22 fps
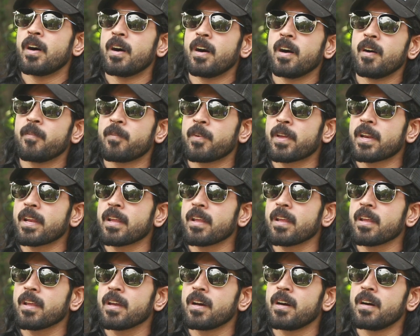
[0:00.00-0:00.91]
A
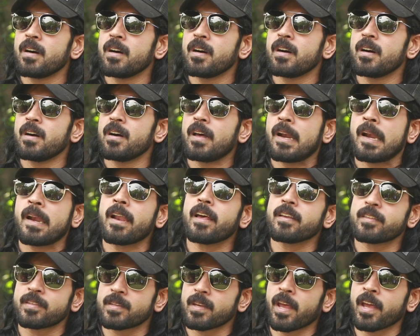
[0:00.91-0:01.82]
very uh,
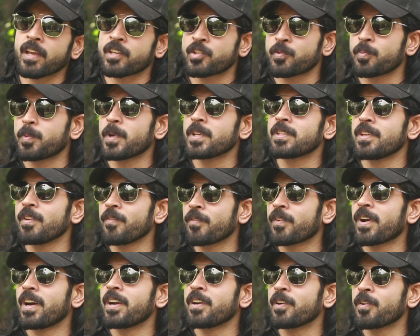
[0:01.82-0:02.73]
less
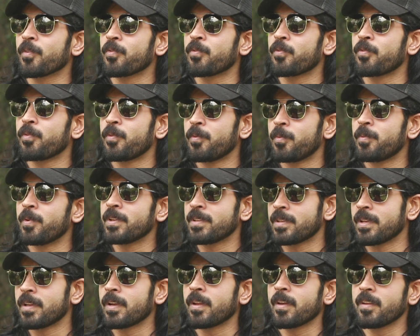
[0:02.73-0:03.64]
expressive kind of hmm.
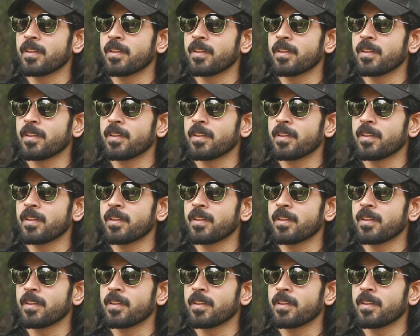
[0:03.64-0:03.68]
person, hmm.